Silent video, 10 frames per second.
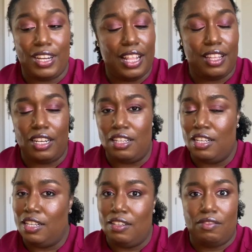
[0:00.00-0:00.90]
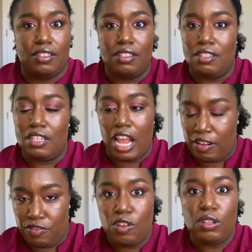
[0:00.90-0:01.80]
And then
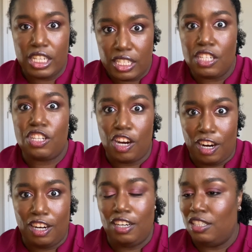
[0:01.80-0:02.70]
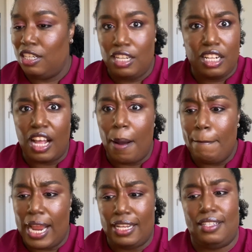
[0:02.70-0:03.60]
if you listen to her,
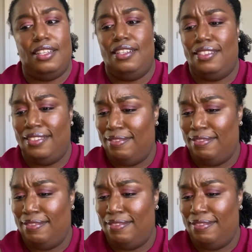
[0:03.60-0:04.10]
amazing.